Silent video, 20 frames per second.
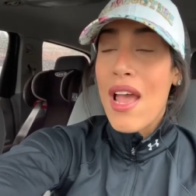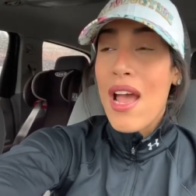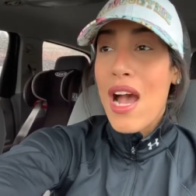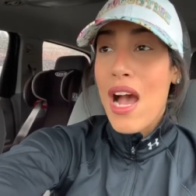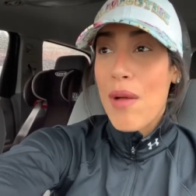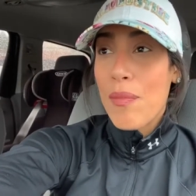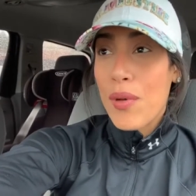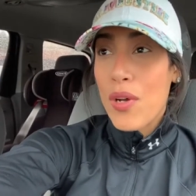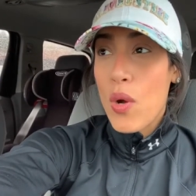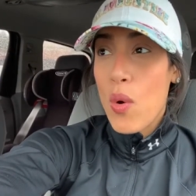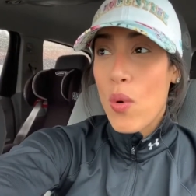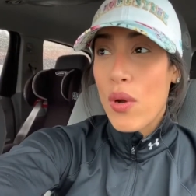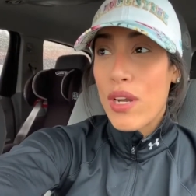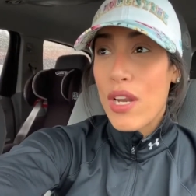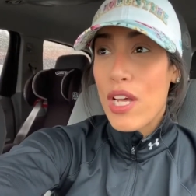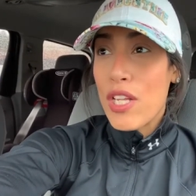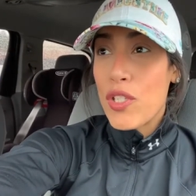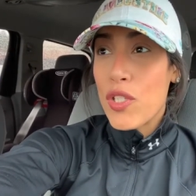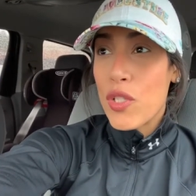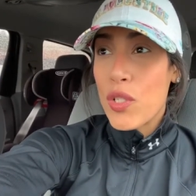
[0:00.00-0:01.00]
I'm
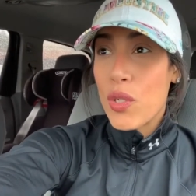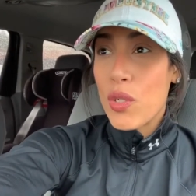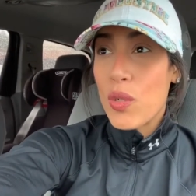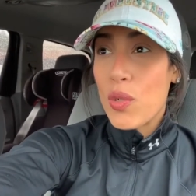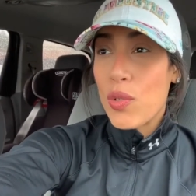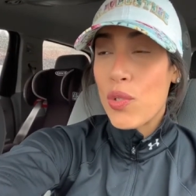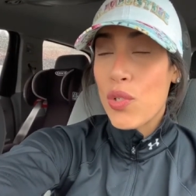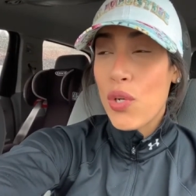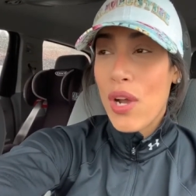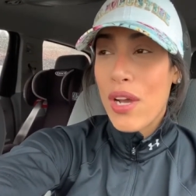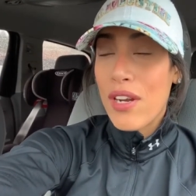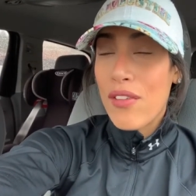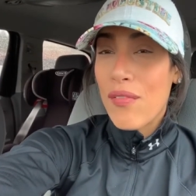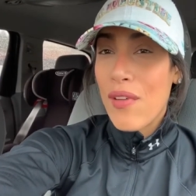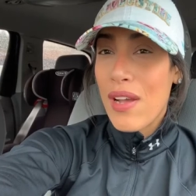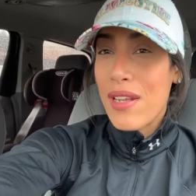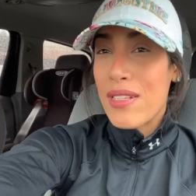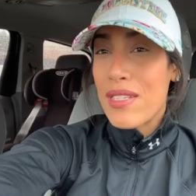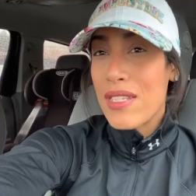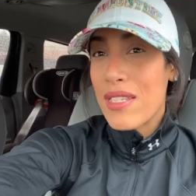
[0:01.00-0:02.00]
going to try to
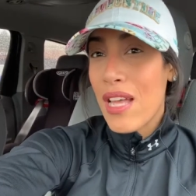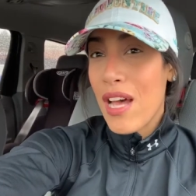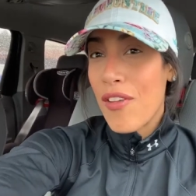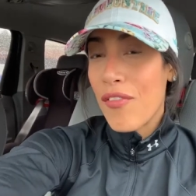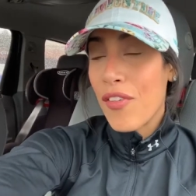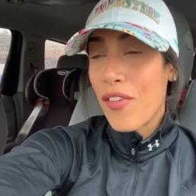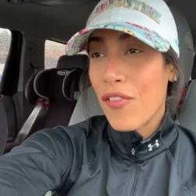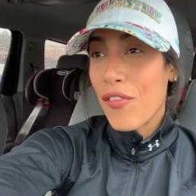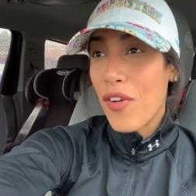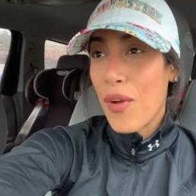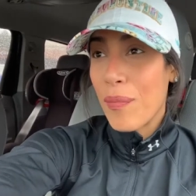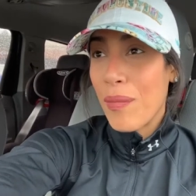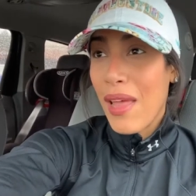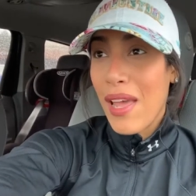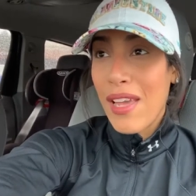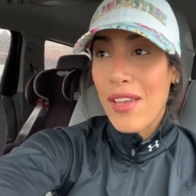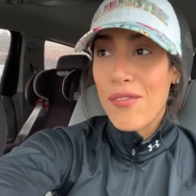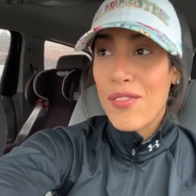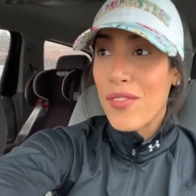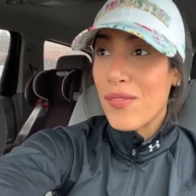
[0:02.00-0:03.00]
find stuff from
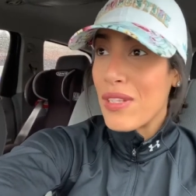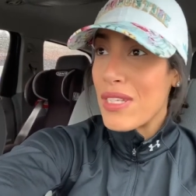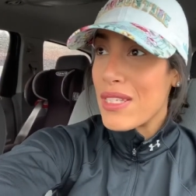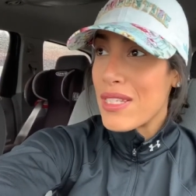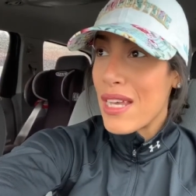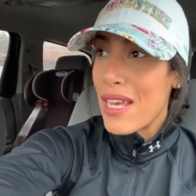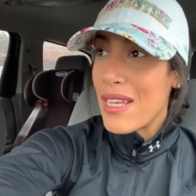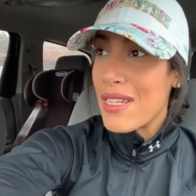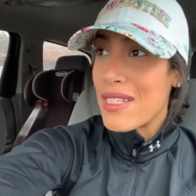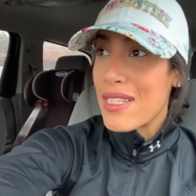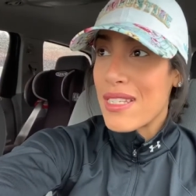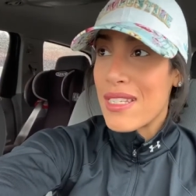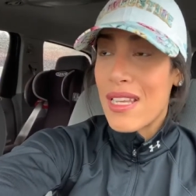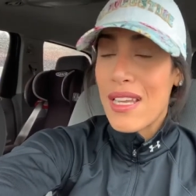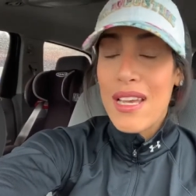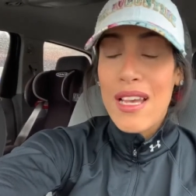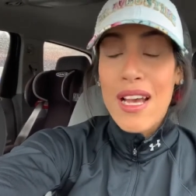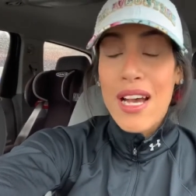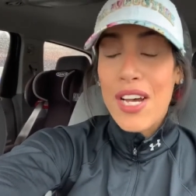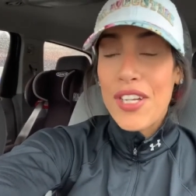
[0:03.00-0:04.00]
like 50 cents,
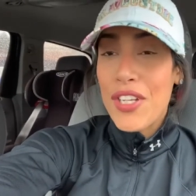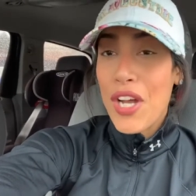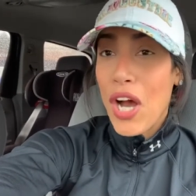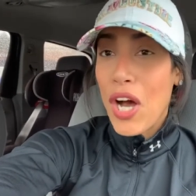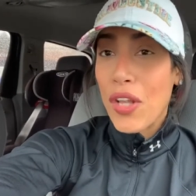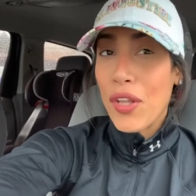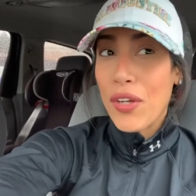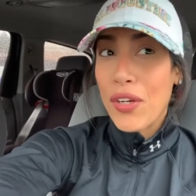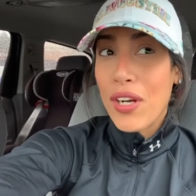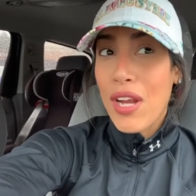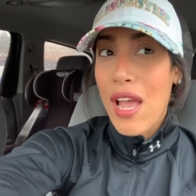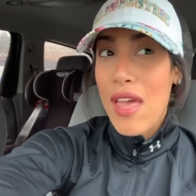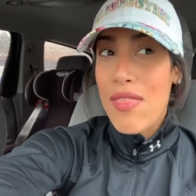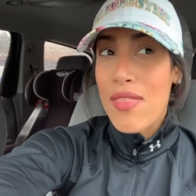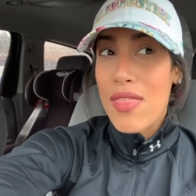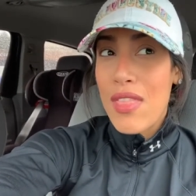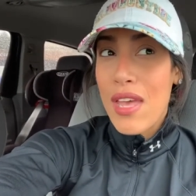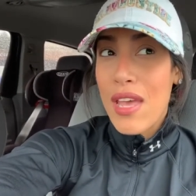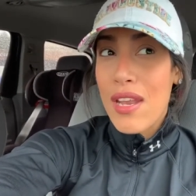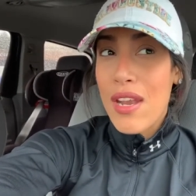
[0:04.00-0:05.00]
$1,
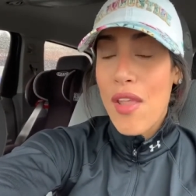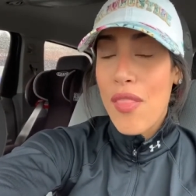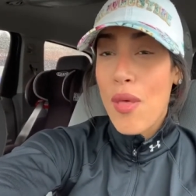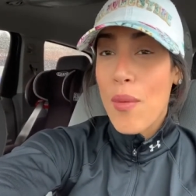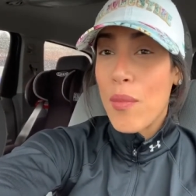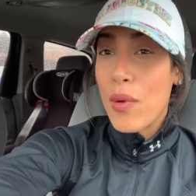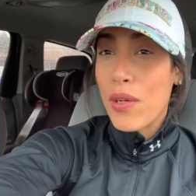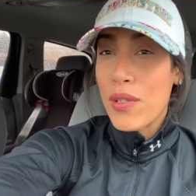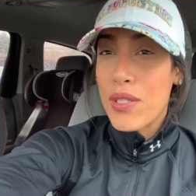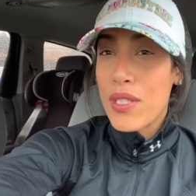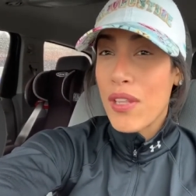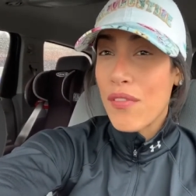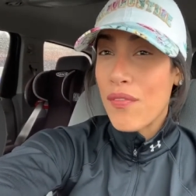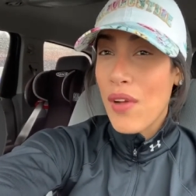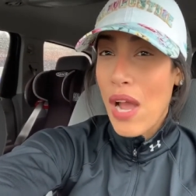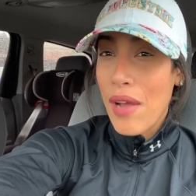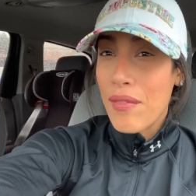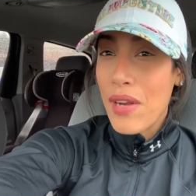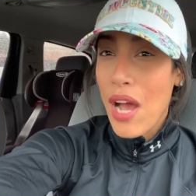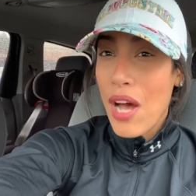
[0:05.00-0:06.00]
and then the most
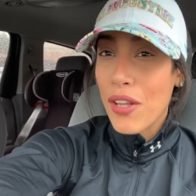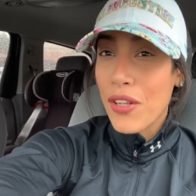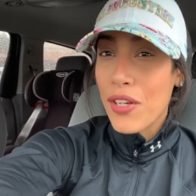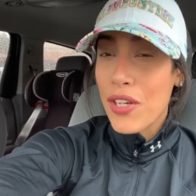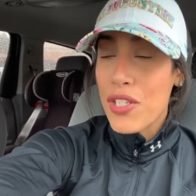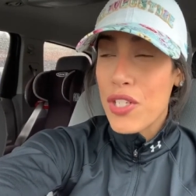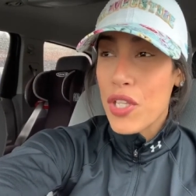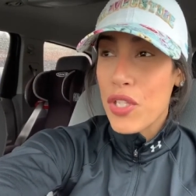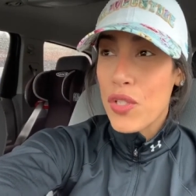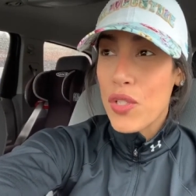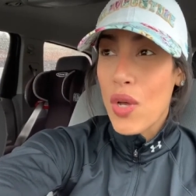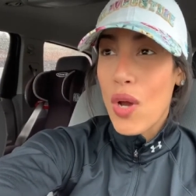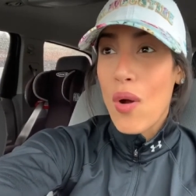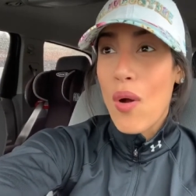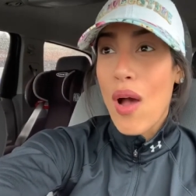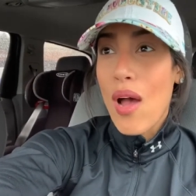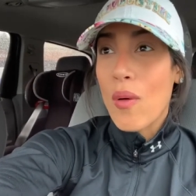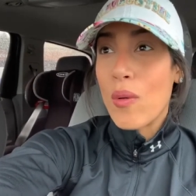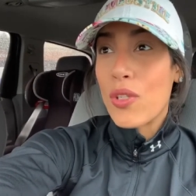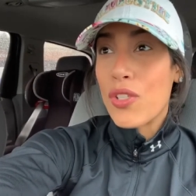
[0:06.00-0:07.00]
$5. So
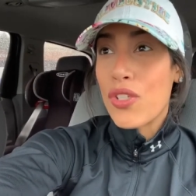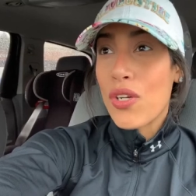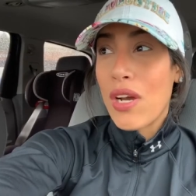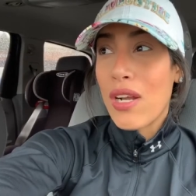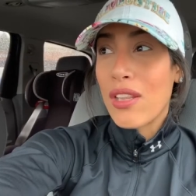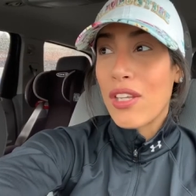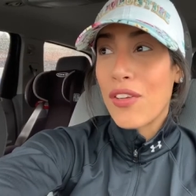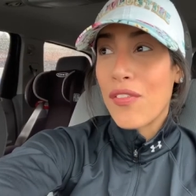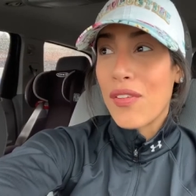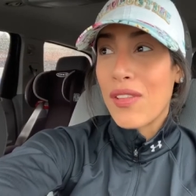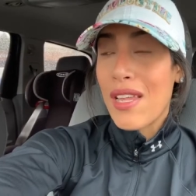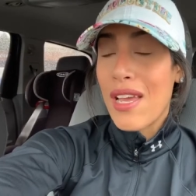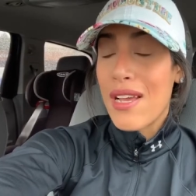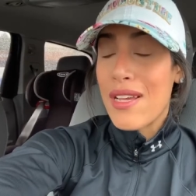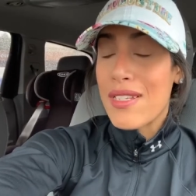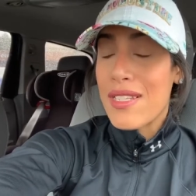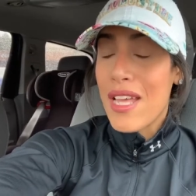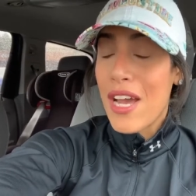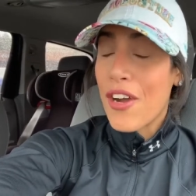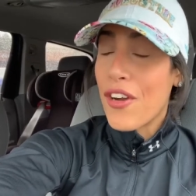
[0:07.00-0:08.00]
I will try to look for
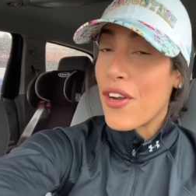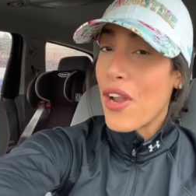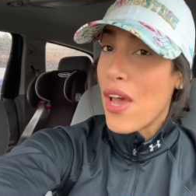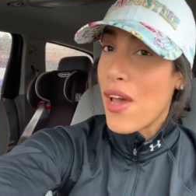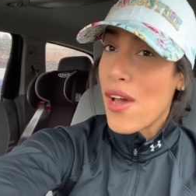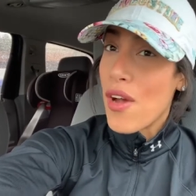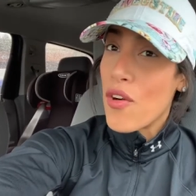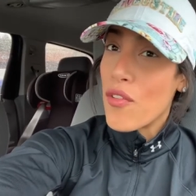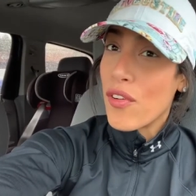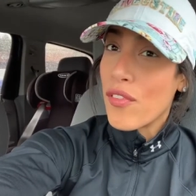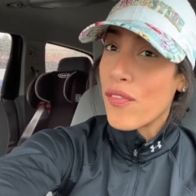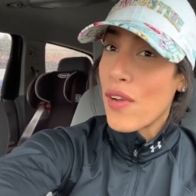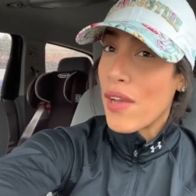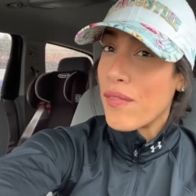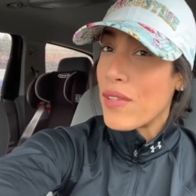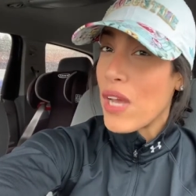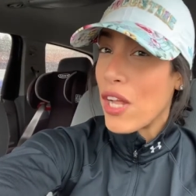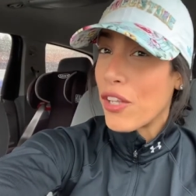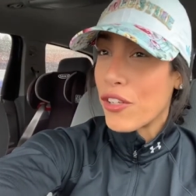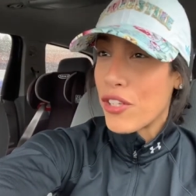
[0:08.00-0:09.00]
things that are not over
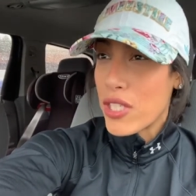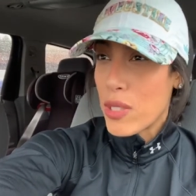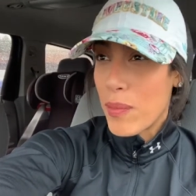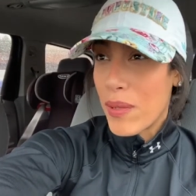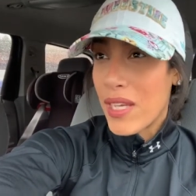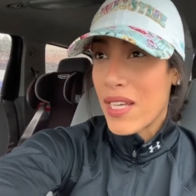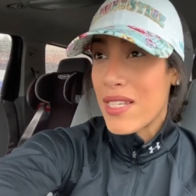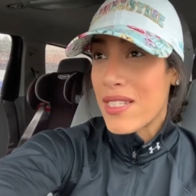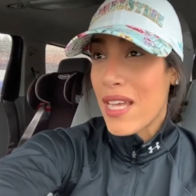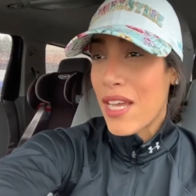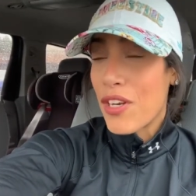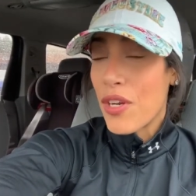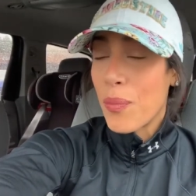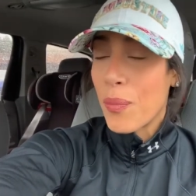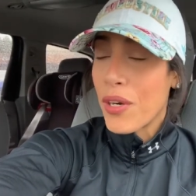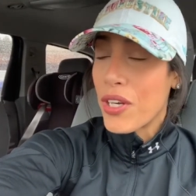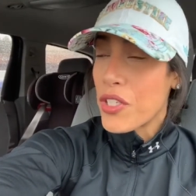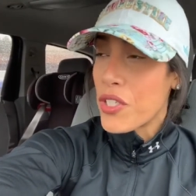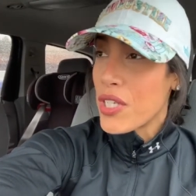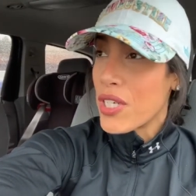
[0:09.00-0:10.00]
$5, because I know
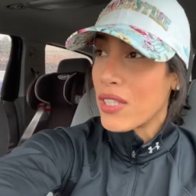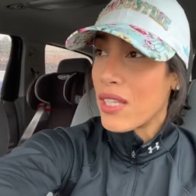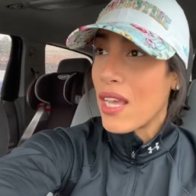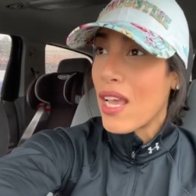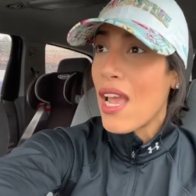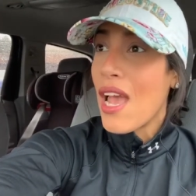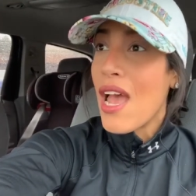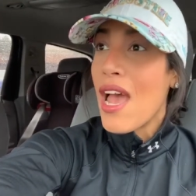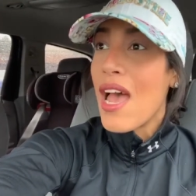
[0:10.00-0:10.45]
personally